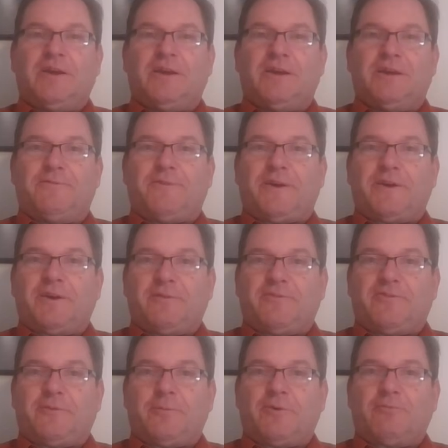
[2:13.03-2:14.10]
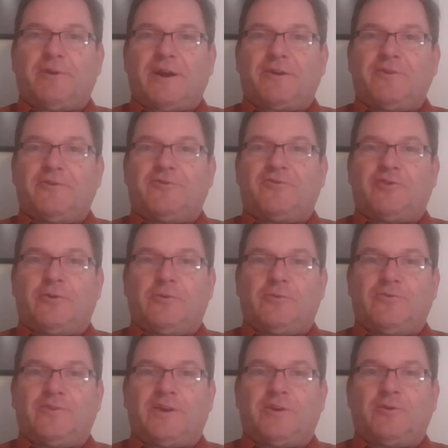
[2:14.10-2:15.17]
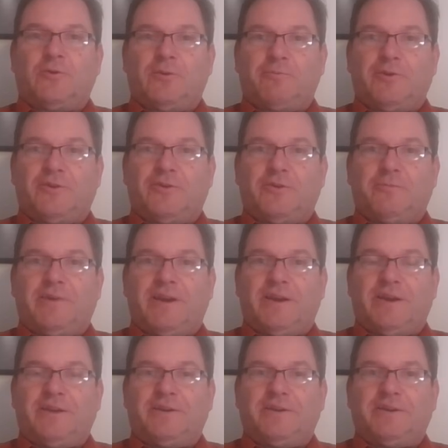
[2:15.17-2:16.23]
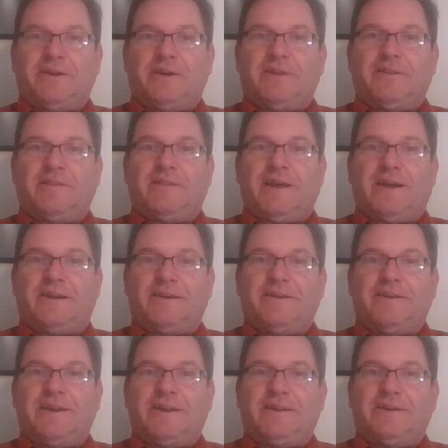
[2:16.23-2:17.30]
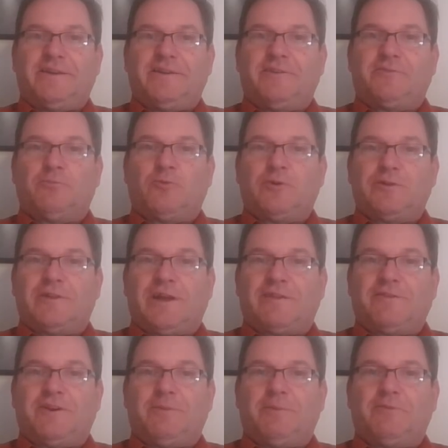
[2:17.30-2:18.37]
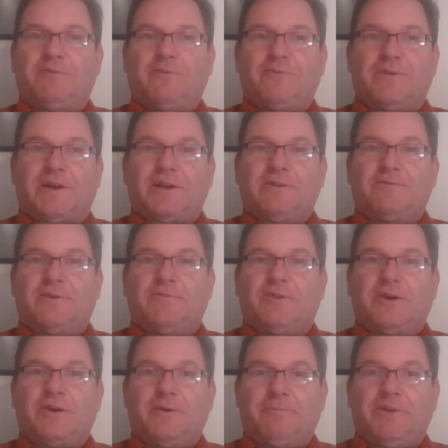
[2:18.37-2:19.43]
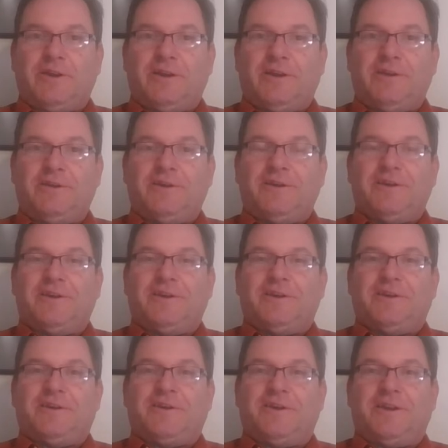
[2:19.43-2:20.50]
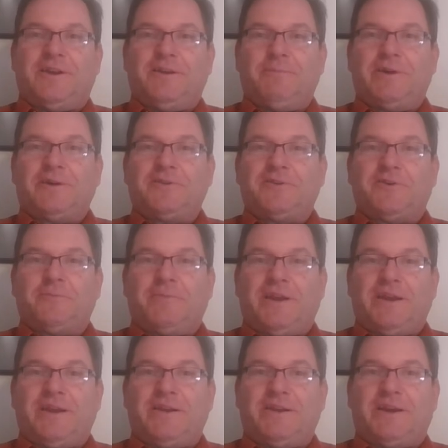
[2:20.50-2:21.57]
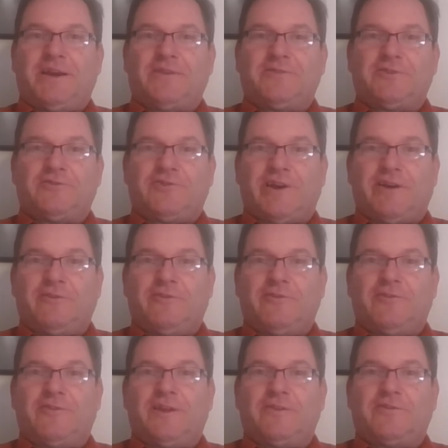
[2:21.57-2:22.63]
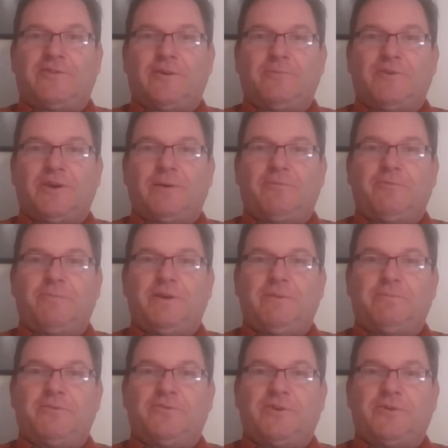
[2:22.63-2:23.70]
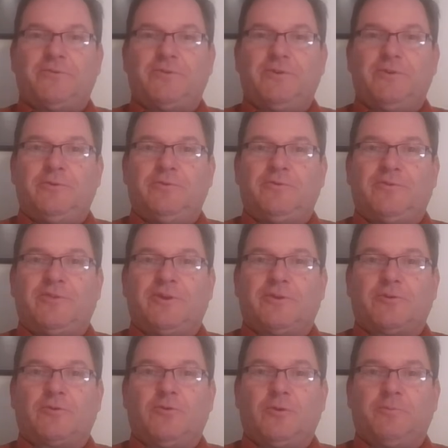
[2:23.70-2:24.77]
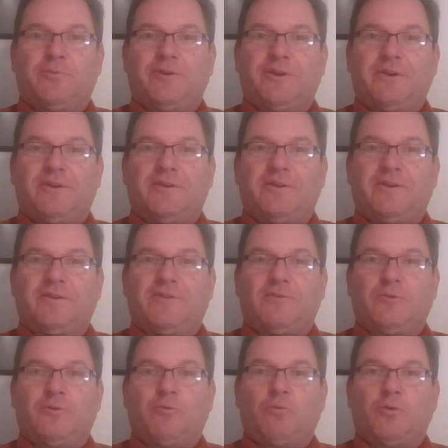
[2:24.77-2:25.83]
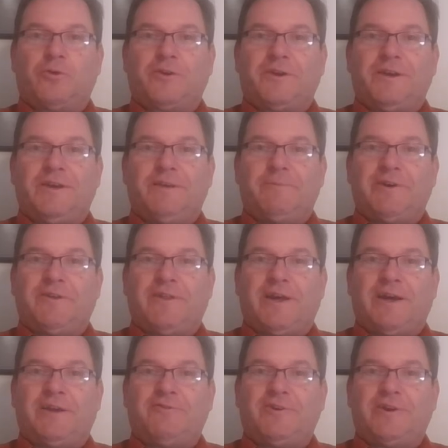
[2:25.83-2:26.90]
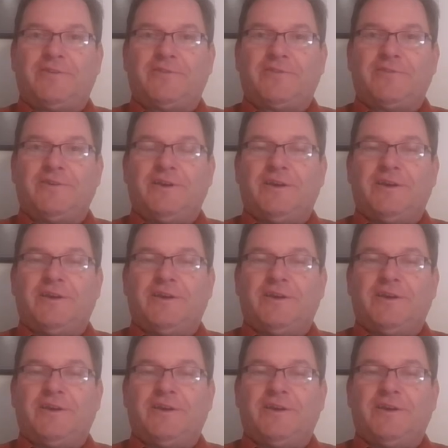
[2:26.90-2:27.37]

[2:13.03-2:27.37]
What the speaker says: If a customer record shows a corporate domain, that data is more likely to be reflective of the company. An email domain has a challenge that sometimes people don't use their corporate or work email address